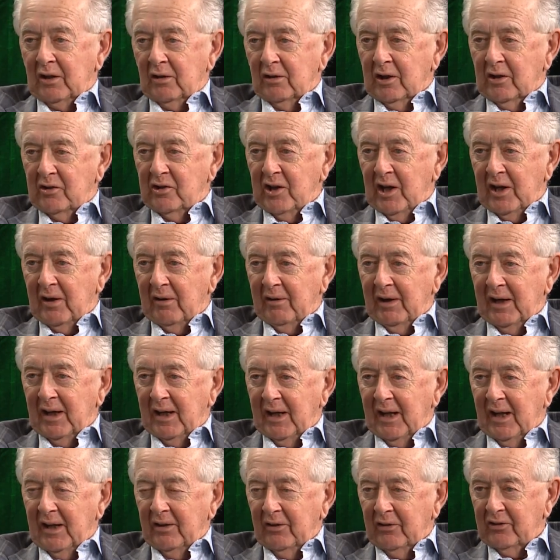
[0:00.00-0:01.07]
going to generate
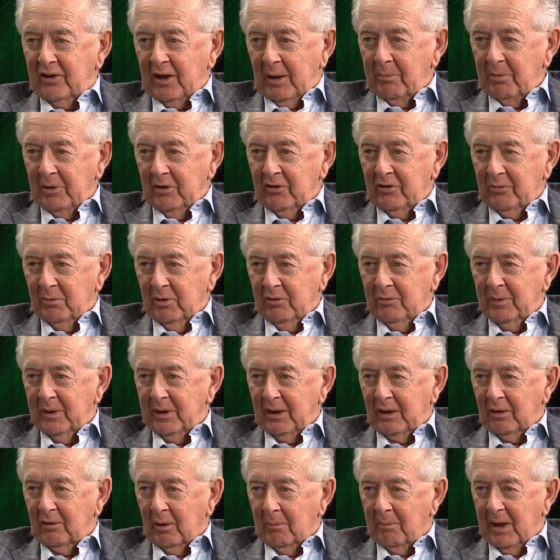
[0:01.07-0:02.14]
another separatist movement
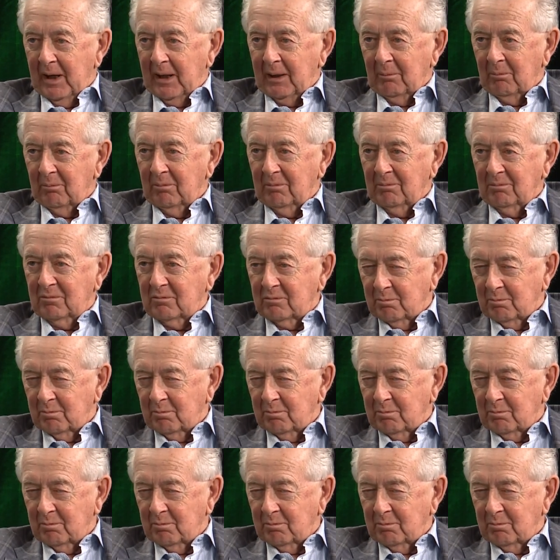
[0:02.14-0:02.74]
in Quebec and